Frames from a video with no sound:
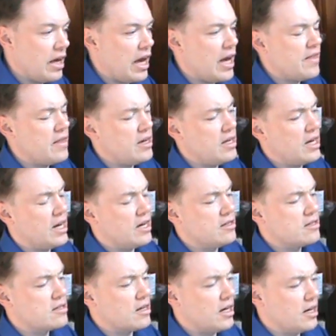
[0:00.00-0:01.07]
And then he
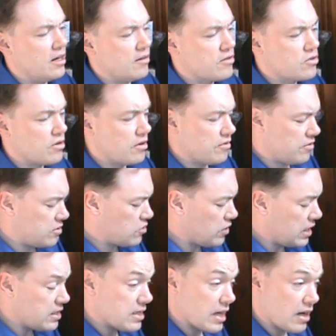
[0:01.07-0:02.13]
has sort of
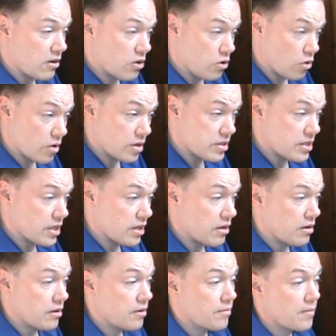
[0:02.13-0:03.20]
tracing out chords
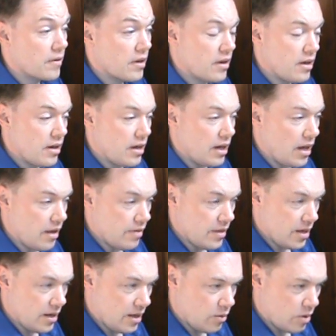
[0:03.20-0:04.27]
here. And
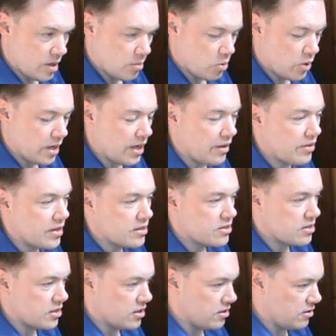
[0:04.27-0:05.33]
then I want to point out this
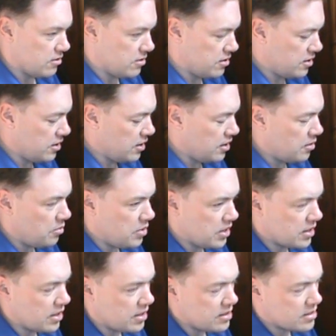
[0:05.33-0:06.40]
to you,
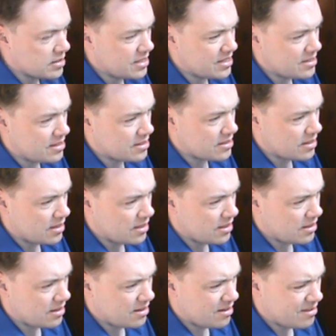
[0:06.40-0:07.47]
because this is
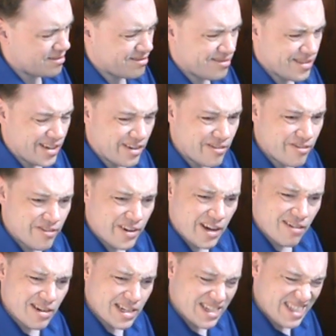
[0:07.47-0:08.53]
a
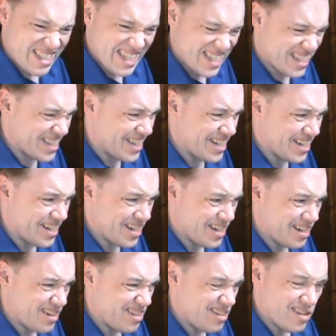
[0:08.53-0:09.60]
very dissonant
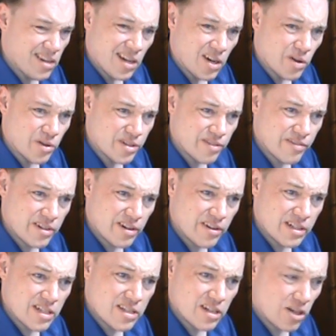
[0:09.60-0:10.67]
note, a
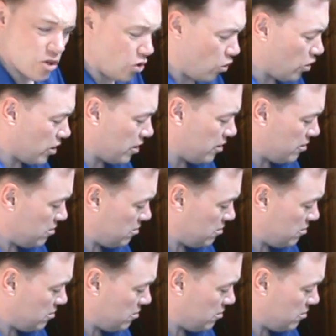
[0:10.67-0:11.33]
very dissonant chord.